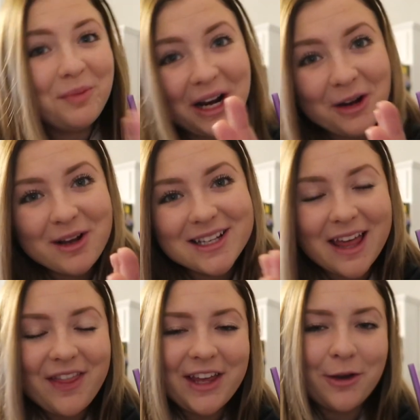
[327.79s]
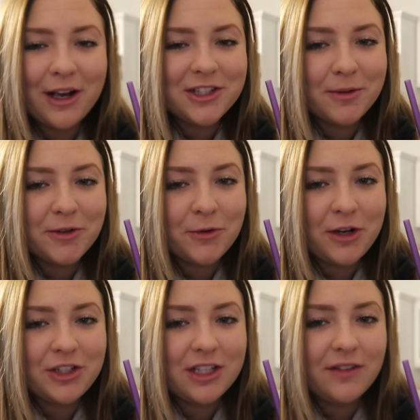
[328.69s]
But anyways, thank you guys so much for
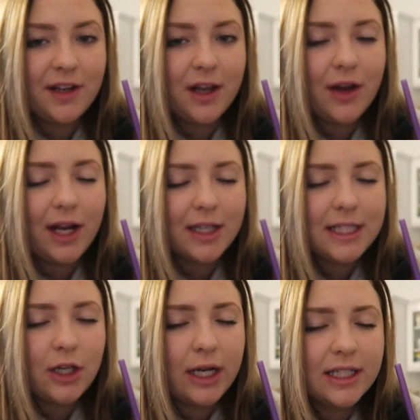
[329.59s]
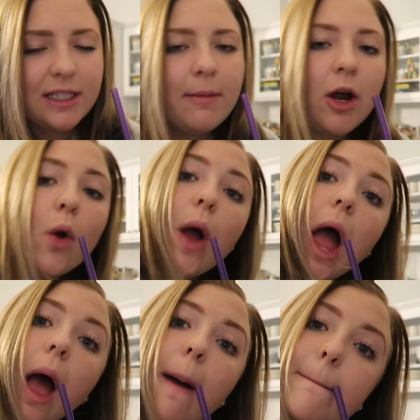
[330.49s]
watching this video and I'll see you guys tomorrow.
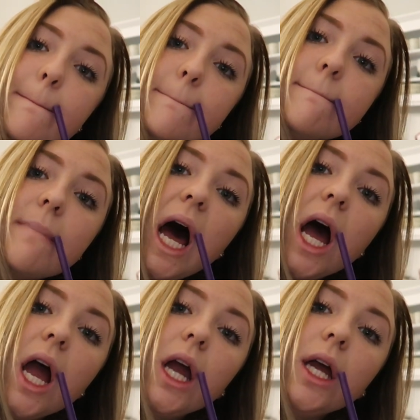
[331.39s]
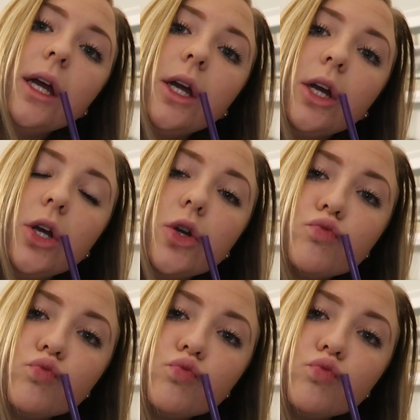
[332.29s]
Bye.